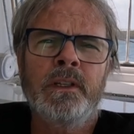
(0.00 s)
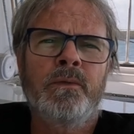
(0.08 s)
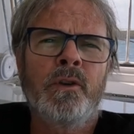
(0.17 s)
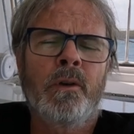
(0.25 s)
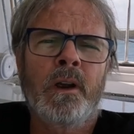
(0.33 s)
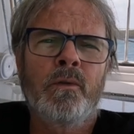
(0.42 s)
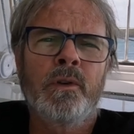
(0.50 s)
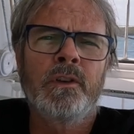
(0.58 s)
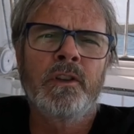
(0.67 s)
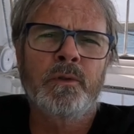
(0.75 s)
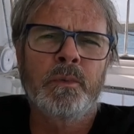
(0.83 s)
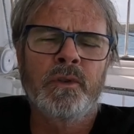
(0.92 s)
if you're ever in
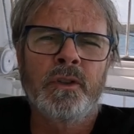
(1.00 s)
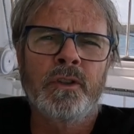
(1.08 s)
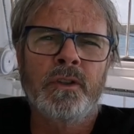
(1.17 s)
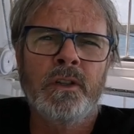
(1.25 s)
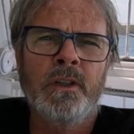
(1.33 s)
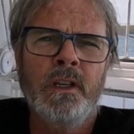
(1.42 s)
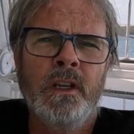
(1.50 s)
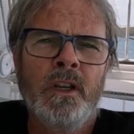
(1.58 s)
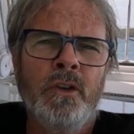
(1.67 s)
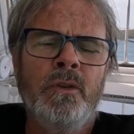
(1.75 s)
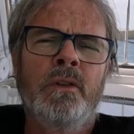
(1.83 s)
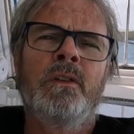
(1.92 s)
this position,
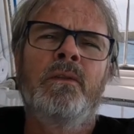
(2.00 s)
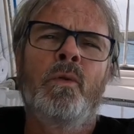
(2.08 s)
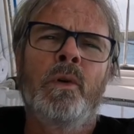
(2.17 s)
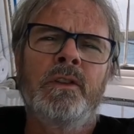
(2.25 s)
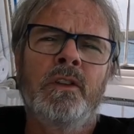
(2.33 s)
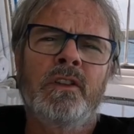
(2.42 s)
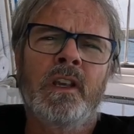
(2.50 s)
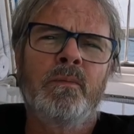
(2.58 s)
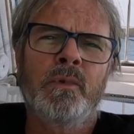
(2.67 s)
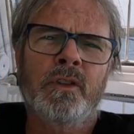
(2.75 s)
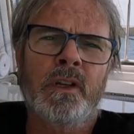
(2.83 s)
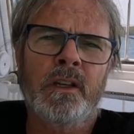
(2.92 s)
you can avoid the same
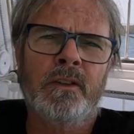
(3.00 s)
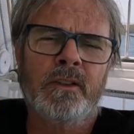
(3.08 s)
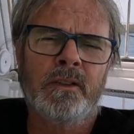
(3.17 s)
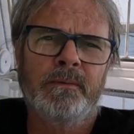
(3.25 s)
mistakes.